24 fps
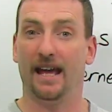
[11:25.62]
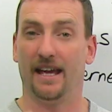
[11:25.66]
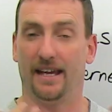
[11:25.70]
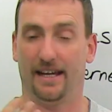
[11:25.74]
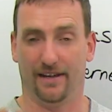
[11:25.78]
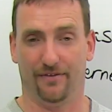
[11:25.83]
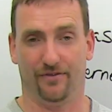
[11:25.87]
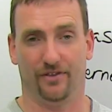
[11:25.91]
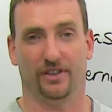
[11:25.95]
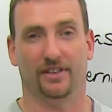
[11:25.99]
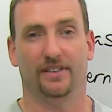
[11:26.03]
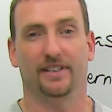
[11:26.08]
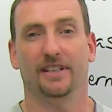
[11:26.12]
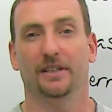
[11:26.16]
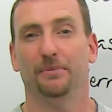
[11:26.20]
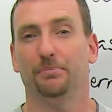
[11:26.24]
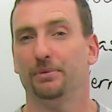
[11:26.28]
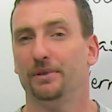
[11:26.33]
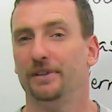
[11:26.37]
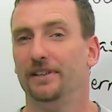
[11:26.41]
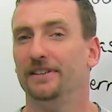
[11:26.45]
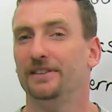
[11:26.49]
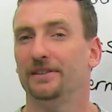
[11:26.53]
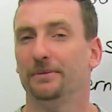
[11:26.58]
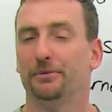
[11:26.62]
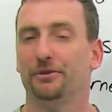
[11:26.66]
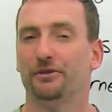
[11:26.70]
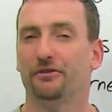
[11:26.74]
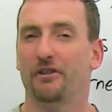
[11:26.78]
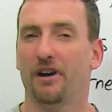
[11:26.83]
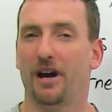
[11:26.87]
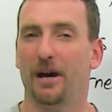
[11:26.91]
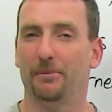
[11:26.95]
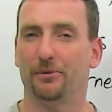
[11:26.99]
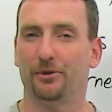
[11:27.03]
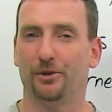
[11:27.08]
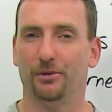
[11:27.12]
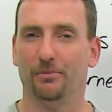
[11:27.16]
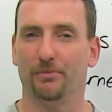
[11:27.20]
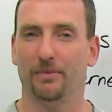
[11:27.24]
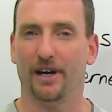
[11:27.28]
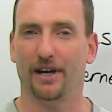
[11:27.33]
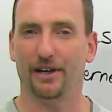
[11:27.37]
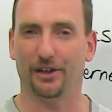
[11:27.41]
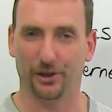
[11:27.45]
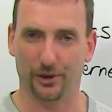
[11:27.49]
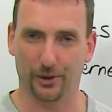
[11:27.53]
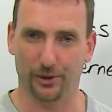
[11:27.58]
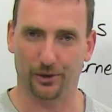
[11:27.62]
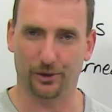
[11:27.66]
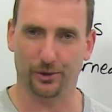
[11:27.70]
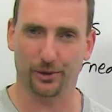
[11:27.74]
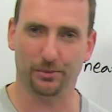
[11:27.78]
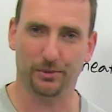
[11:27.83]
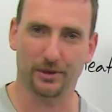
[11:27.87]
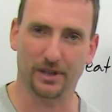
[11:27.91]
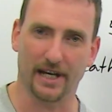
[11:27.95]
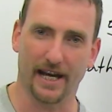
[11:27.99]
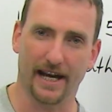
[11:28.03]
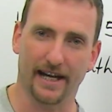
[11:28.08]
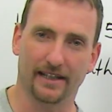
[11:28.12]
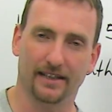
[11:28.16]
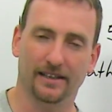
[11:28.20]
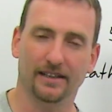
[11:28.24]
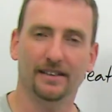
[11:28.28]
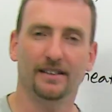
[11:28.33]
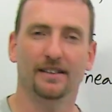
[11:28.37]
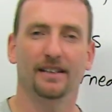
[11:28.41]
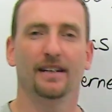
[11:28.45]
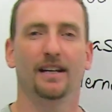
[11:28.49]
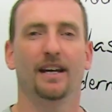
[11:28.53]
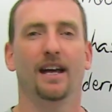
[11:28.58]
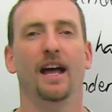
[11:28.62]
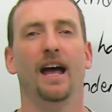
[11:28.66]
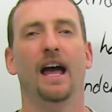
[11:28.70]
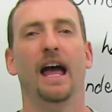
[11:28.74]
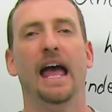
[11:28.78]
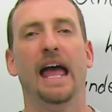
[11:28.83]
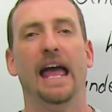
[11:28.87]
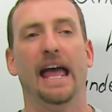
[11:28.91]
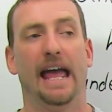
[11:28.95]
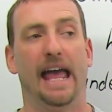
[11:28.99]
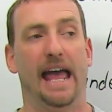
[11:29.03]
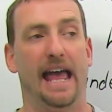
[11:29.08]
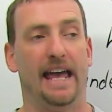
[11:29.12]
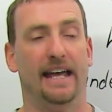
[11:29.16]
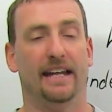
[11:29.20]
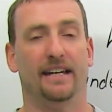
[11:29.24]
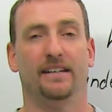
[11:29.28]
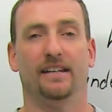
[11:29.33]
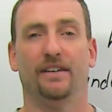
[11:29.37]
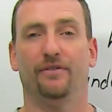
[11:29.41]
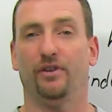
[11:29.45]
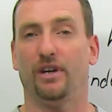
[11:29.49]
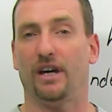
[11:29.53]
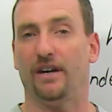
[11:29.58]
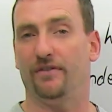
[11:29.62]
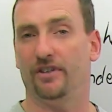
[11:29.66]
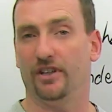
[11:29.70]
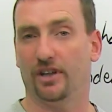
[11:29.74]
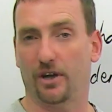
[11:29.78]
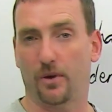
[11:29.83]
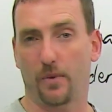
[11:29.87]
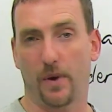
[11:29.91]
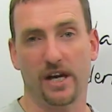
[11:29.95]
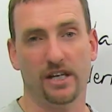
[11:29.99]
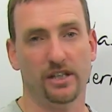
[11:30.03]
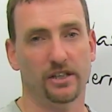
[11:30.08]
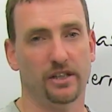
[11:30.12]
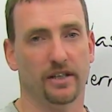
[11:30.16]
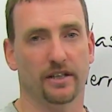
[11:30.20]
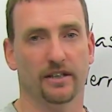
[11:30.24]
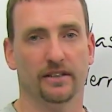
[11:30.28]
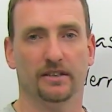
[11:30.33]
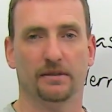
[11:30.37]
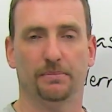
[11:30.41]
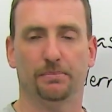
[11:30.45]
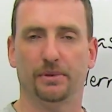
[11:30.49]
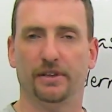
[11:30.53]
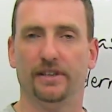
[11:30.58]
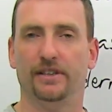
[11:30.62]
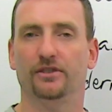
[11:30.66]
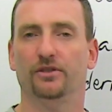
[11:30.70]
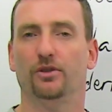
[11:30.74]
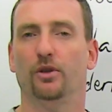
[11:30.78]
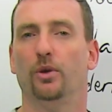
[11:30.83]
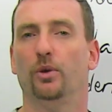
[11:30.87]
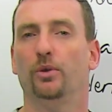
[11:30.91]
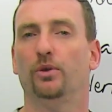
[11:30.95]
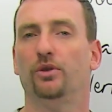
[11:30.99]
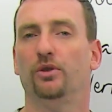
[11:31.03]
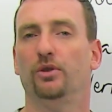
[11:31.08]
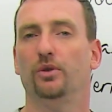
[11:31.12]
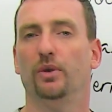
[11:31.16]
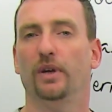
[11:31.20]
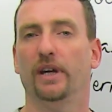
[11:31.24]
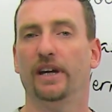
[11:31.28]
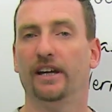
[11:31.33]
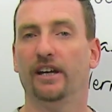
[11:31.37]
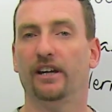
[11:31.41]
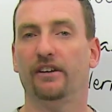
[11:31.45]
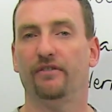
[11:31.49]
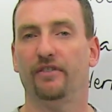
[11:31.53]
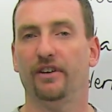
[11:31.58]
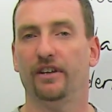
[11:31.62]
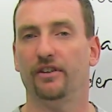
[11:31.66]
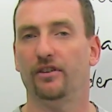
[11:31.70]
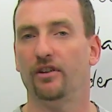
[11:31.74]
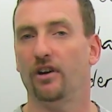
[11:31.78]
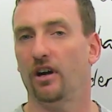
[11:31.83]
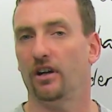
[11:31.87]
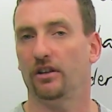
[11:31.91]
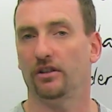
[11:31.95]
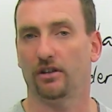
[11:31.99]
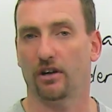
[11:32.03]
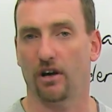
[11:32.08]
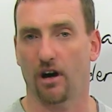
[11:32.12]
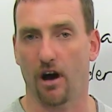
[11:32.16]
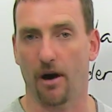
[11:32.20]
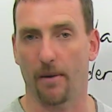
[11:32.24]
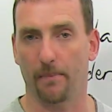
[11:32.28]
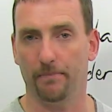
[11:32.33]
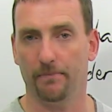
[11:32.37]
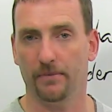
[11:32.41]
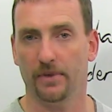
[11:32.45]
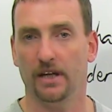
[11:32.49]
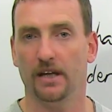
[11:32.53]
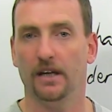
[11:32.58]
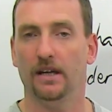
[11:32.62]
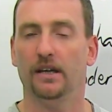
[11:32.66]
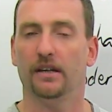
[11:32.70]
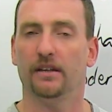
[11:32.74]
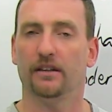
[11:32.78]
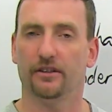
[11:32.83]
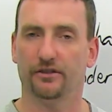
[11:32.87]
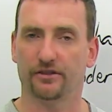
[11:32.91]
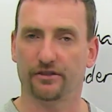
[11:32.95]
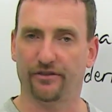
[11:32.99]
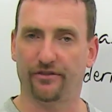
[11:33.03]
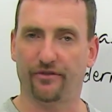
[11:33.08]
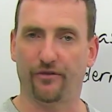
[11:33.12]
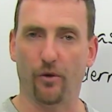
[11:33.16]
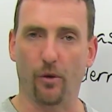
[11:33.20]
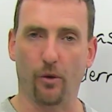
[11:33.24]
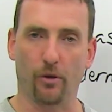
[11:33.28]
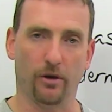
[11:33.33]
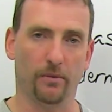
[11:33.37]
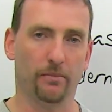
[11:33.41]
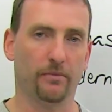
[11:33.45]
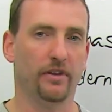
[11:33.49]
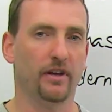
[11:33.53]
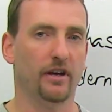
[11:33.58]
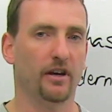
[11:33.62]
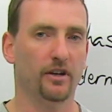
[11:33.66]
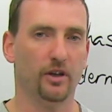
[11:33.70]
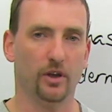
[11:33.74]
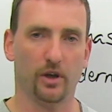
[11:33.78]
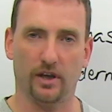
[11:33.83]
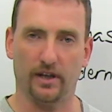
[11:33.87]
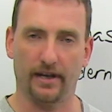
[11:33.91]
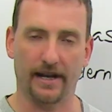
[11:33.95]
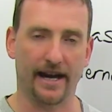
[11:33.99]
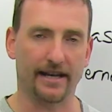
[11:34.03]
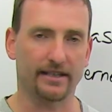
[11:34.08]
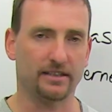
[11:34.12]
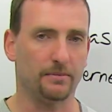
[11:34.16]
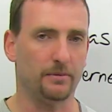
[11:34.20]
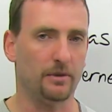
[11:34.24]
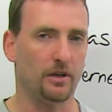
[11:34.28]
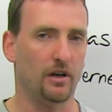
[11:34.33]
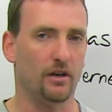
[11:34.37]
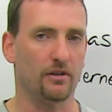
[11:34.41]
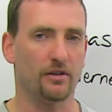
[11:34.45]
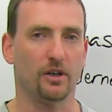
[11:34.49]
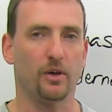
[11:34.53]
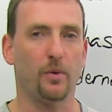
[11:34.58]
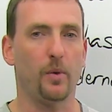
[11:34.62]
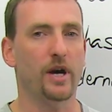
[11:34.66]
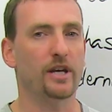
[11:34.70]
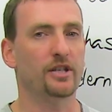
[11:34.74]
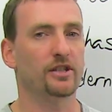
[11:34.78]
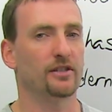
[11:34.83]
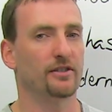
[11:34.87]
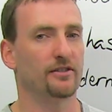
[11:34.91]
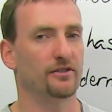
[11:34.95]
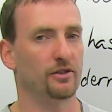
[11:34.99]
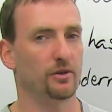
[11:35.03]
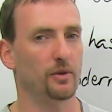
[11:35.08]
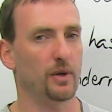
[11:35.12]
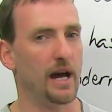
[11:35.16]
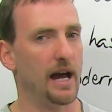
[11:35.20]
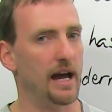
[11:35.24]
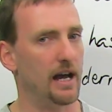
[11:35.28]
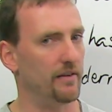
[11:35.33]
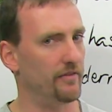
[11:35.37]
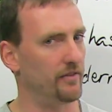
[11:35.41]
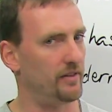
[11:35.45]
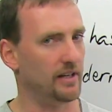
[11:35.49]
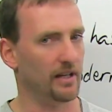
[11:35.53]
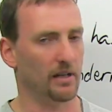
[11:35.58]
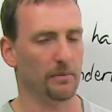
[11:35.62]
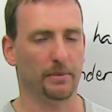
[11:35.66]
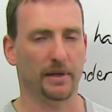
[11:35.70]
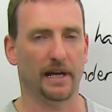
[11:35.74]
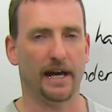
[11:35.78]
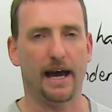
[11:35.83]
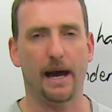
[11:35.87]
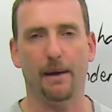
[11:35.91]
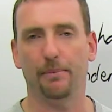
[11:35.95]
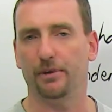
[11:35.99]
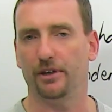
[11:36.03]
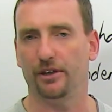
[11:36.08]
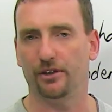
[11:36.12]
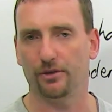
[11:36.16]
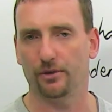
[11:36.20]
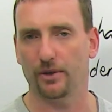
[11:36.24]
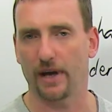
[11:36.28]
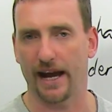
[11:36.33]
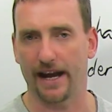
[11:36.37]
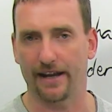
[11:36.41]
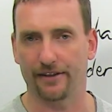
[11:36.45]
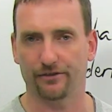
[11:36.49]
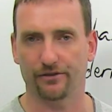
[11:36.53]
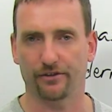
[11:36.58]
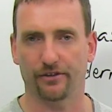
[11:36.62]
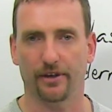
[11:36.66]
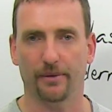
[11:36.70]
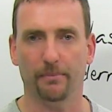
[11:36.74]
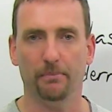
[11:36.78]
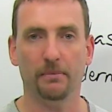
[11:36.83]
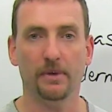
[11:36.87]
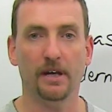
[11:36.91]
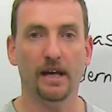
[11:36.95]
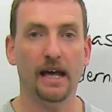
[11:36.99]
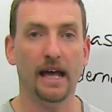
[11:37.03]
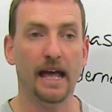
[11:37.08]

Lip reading: If you did, please subscribe to my YouTube channel. And if you have any questions, please go to engVid.com. There's a forum there. You can ask me all the questions you have, and I'll be happy to answer them.